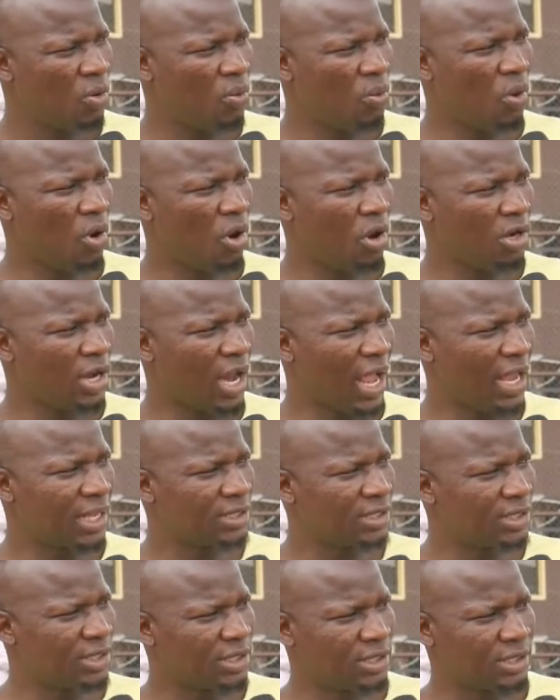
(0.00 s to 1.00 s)
What I
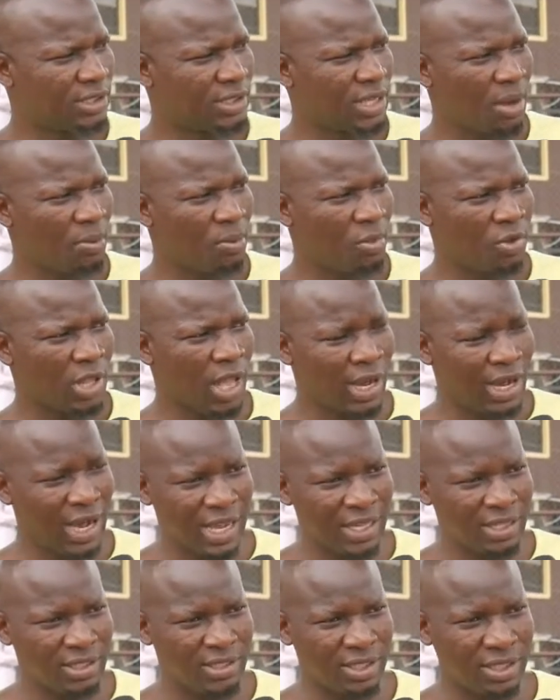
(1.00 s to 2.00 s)
think is that, but I
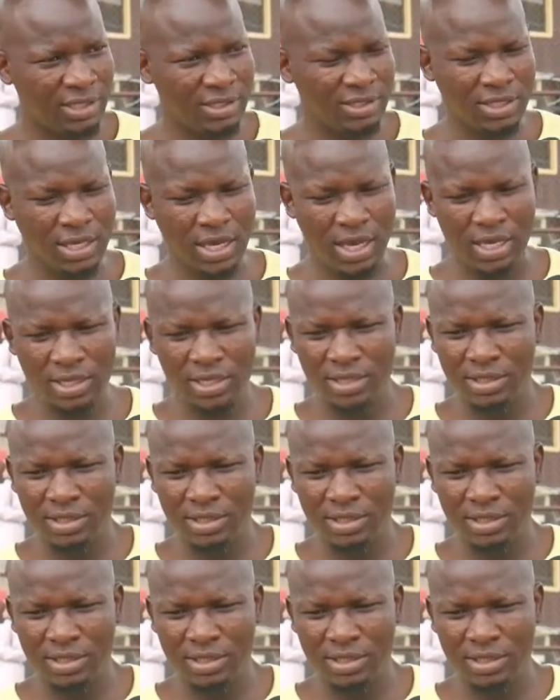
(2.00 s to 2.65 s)
can't say it here,